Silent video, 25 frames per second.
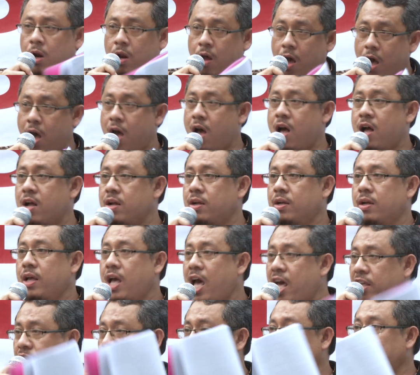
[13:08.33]
long
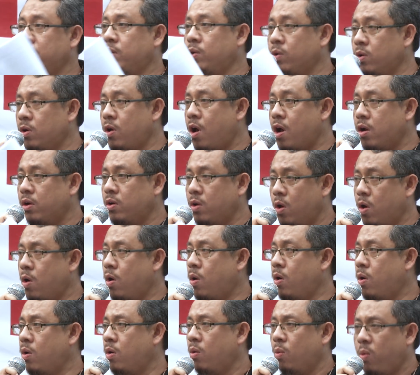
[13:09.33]
as we do not
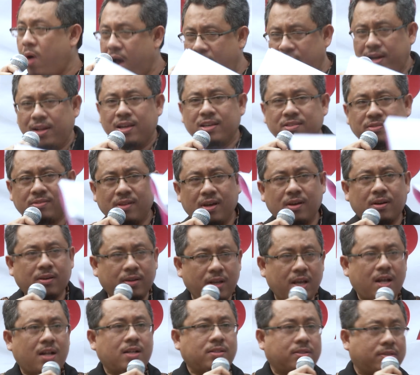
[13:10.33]
know what is the
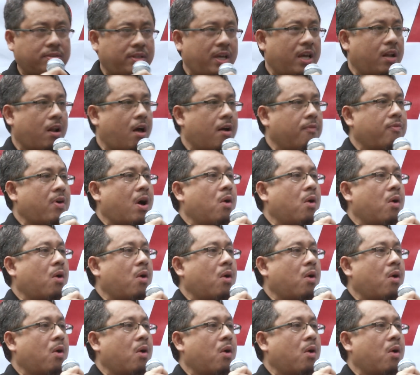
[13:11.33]
real state of